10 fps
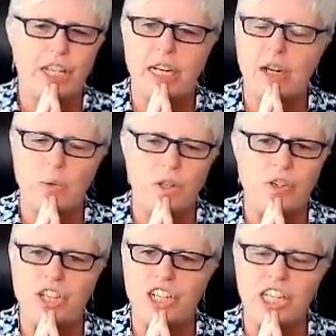You know,
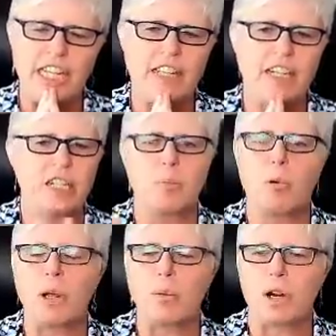you just get to this
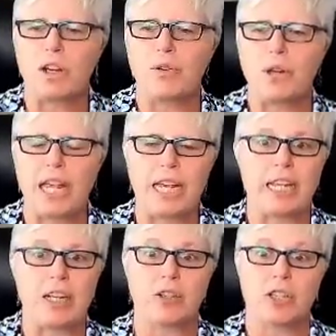point where you can't
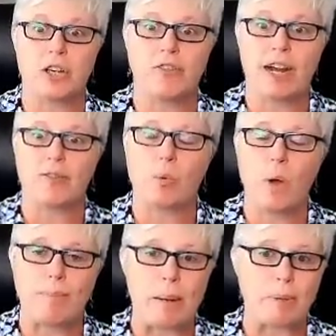get yourself out of a
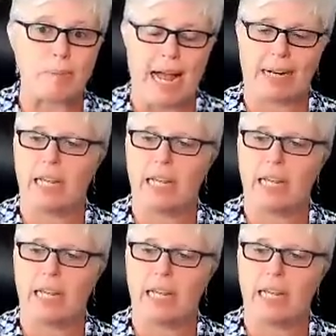wet paper bag.